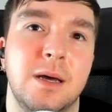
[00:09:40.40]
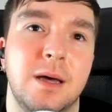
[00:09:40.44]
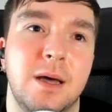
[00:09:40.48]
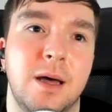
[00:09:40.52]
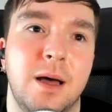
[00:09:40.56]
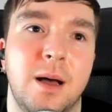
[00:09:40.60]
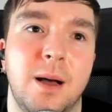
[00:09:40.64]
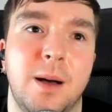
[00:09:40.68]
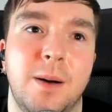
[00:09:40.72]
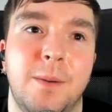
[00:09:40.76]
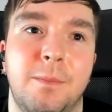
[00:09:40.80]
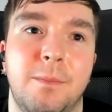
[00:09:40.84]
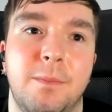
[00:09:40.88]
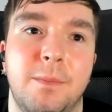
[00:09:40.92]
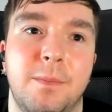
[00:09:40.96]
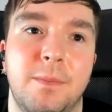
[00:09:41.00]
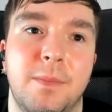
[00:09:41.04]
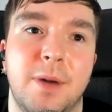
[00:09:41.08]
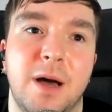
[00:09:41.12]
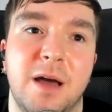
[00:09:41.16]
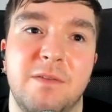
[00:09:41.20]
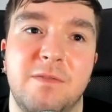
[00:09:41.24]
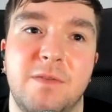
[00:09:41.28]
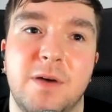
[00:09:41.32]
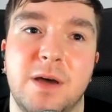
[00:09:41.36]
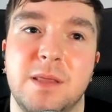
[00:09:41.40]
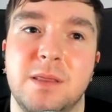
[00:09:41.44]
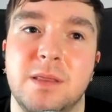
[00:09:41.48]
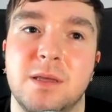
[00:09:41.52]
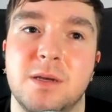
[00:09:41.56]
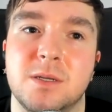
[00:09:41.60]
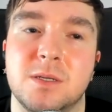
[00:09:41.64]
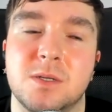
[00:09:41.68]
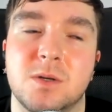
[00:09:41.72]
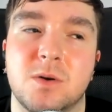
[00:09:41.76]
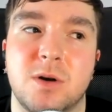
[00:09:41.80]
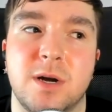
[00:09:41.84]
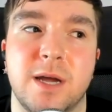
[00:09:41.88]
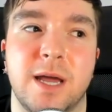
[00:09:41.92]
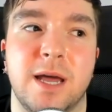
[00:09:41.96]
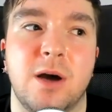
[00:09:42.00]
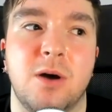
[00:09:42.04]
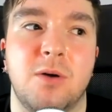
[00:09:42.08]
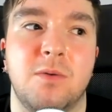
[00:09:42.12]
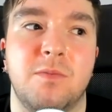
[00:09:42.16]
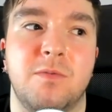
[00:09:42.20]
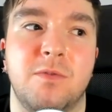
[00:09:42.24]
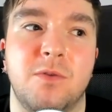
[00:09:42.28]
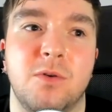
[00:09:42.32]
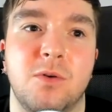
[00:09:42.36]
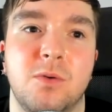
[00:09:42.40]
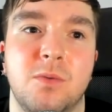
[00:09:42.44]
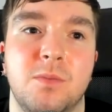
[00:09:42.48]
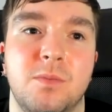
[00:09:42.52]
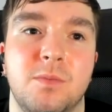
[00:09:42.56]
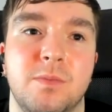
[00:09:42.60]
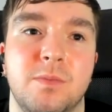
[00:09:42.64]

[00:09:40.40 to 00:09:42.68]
um, I find those quite helpful.